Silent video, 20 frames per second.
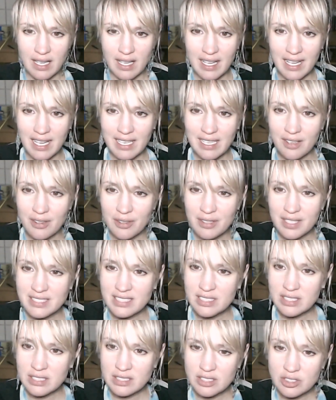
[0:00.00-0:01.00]
Hello,
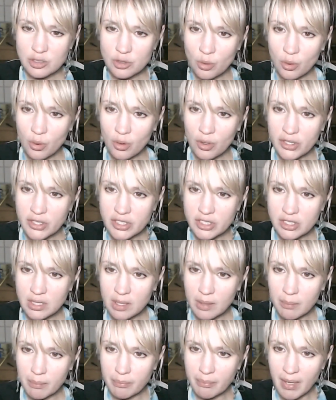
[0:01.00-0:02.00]
this is George
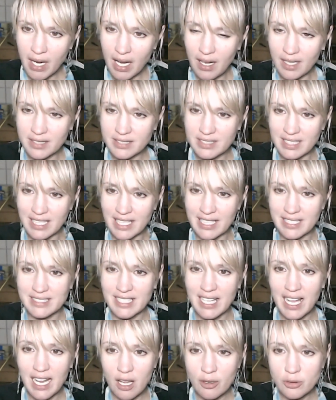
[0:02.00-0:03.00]
Bartlett.
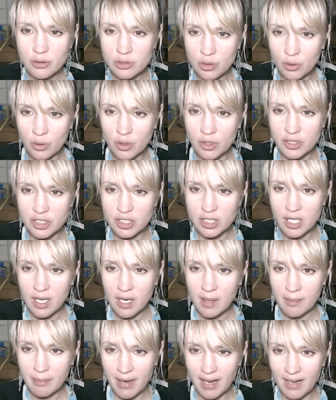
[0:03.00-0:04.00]
Hello, George
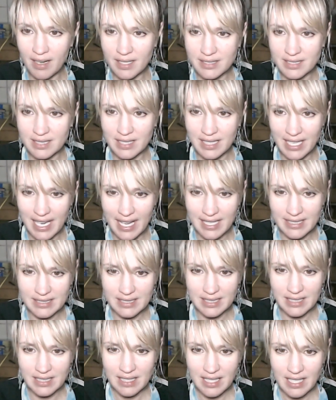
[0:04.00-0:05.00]
Bartlett.